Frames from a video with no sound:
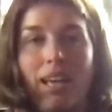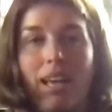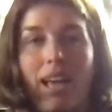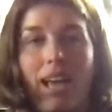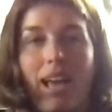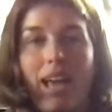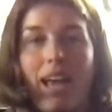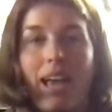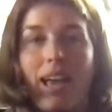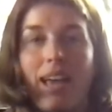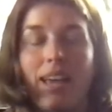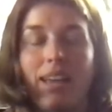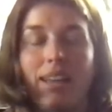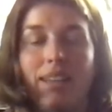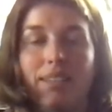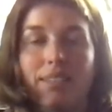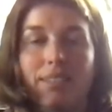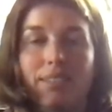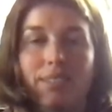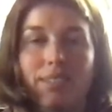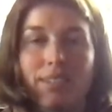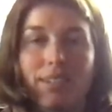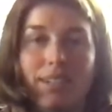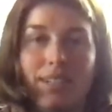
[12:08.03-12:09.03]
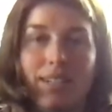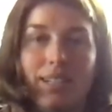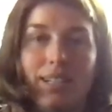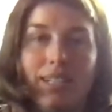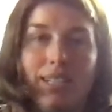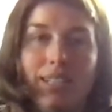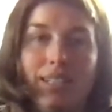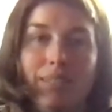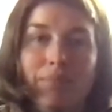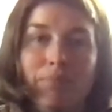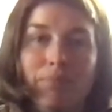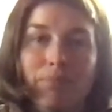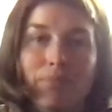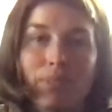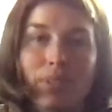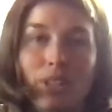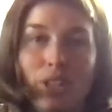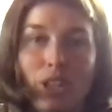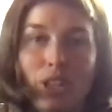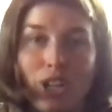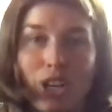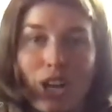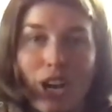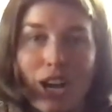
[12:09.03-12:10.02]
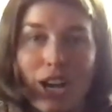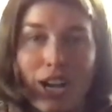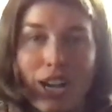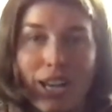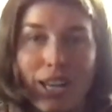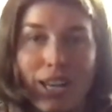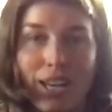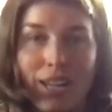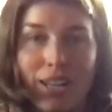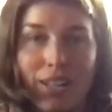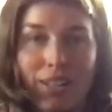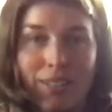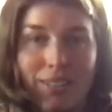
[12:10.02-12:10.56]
And good